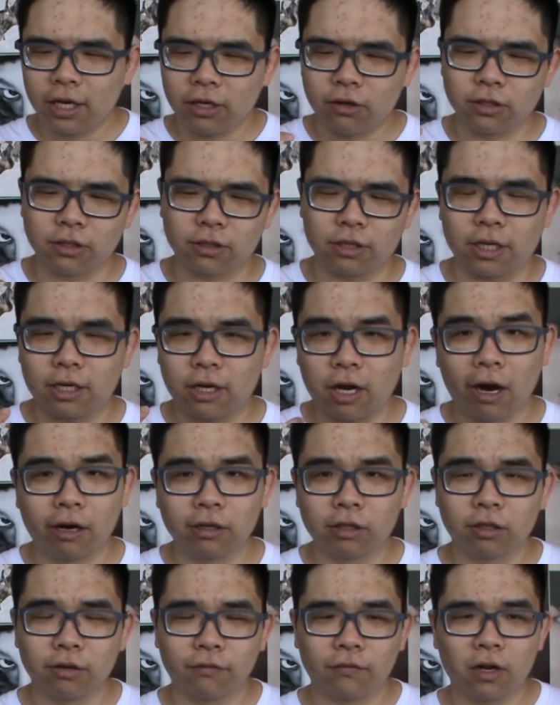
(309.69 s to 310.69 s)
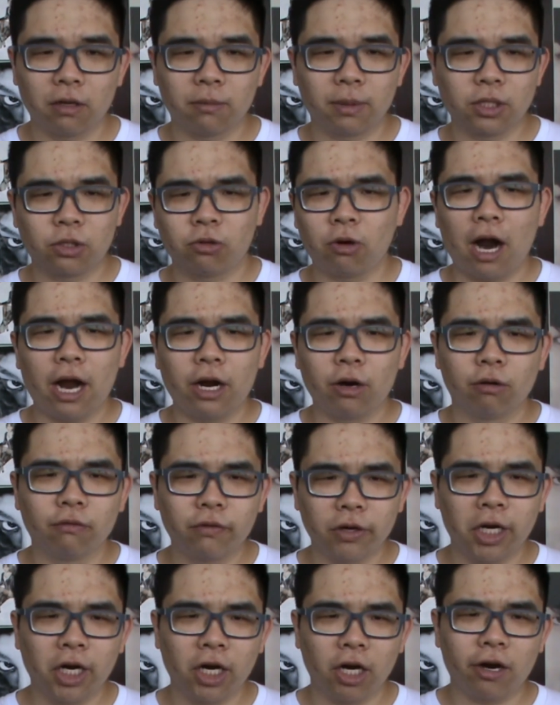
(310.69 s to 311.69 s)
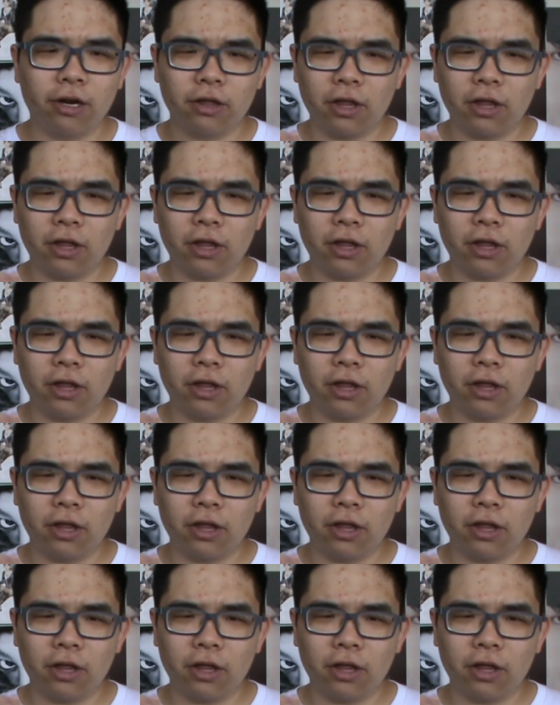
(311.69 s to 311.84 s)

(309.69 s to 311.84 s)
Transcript: there's character development trying over here